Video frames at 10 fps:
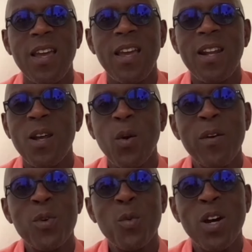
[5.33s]
Hello
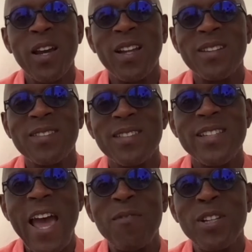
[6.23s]
everyone,
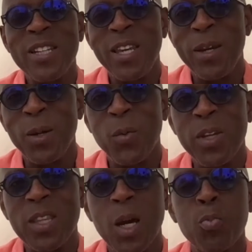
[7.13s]
Davlyn here
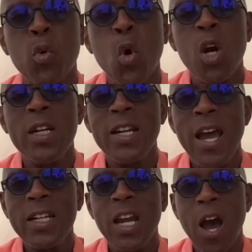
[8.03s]
with
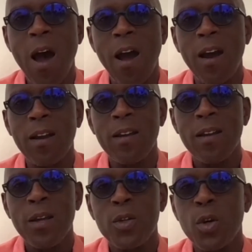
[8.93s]
Uproar.car,
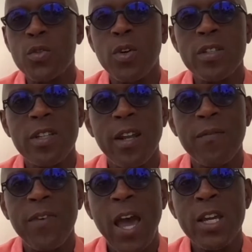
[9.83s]
your trusted
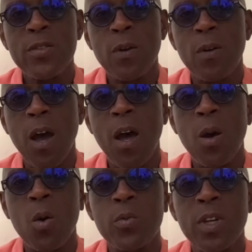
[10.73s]
advisor on
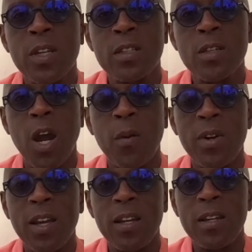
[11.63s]
all things car
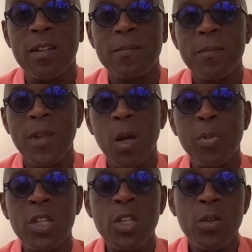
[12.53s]
related,
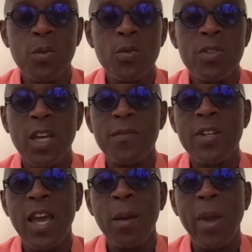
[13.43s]
helping you save
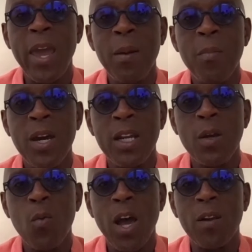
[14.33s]
time and money
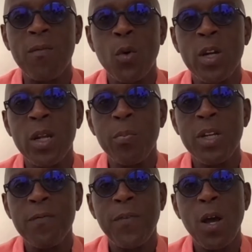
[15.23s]
while avoiding the
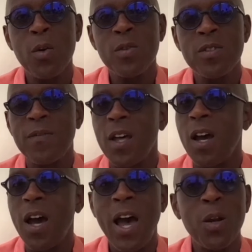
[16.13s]
pitfalls of the
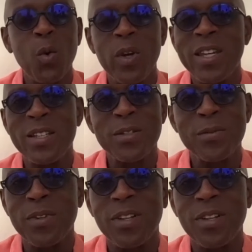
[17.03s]
auto industry.